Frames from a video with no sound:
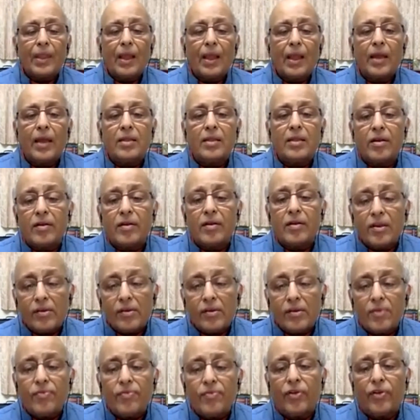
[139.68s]
And the
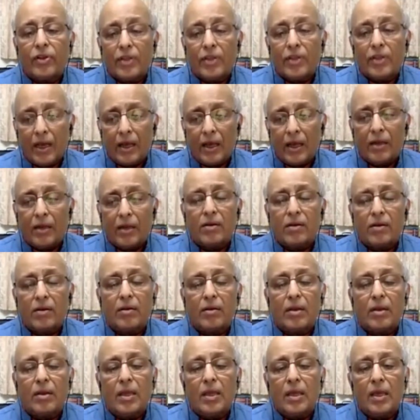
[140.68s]
reason for that
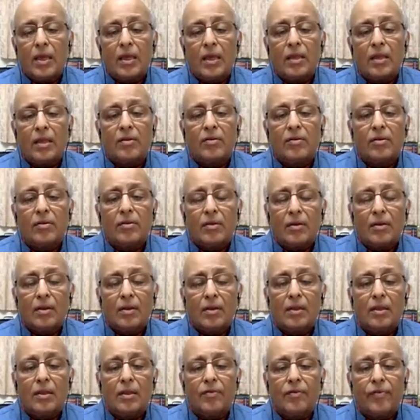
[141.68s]
is
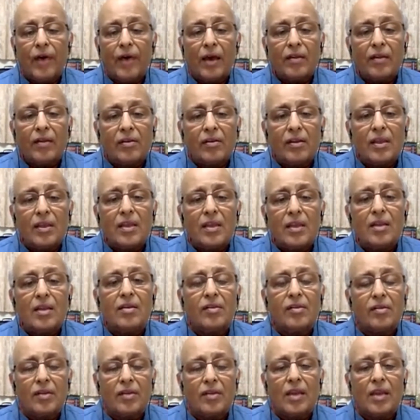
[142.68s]
the vaccine
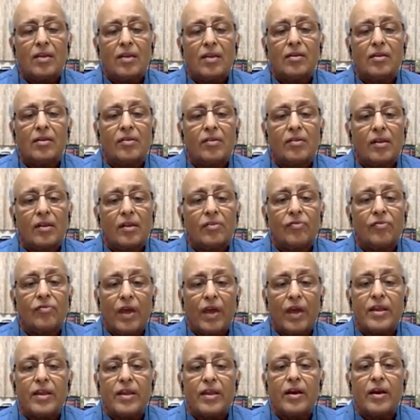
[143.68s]
status is
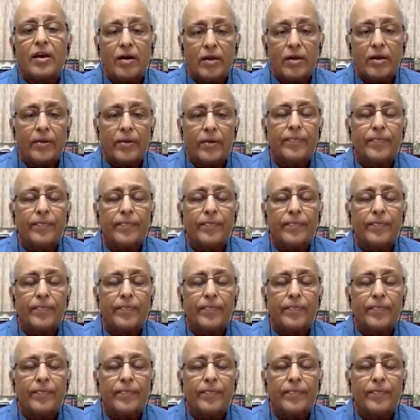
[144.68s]
very high.